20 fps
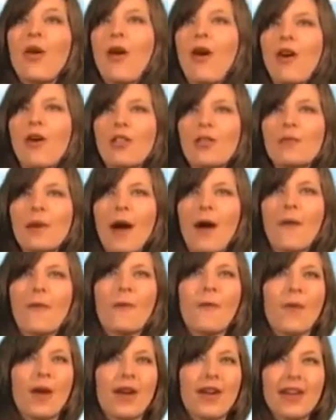all about
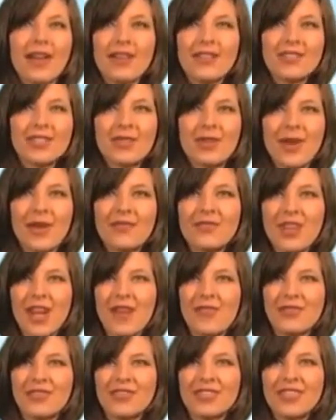where else you have
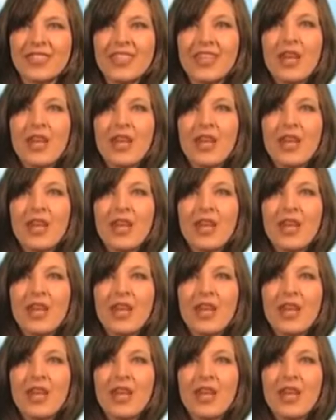traveled,